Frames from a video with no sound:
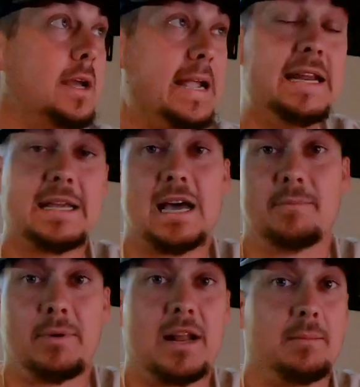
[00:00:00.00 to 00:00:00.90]
any kind
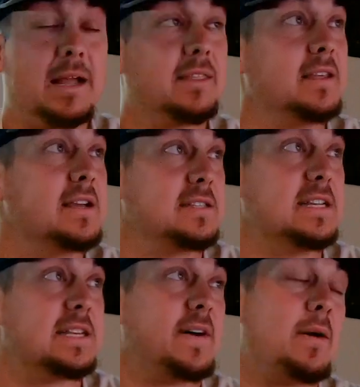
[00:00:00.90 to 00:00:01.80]
of bottom like this,
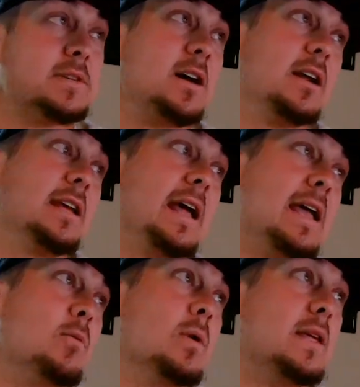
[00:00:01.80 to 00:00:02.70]
is if I was hunting
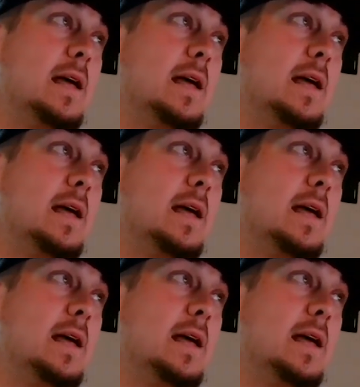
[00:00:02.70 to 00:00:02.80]
a wind